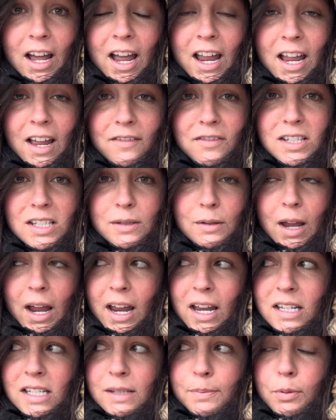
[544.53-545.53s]
I
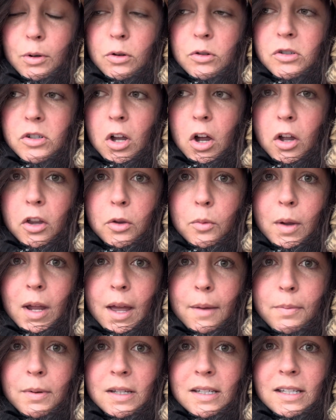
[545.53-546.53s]
had Spoons all the way
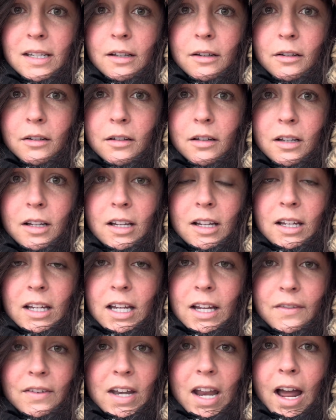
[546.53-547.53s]
up until
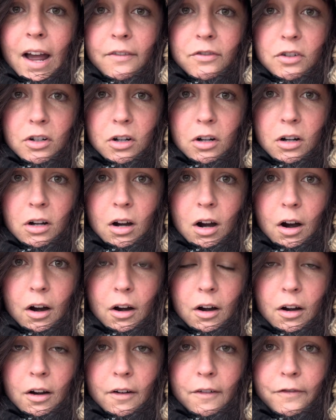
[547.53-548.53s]
even after
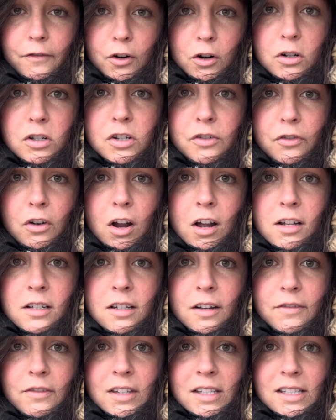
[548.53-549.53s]
our first frost
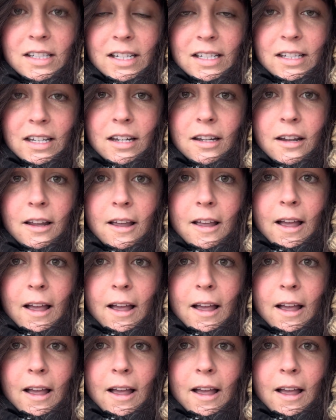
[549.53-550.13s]
of the season.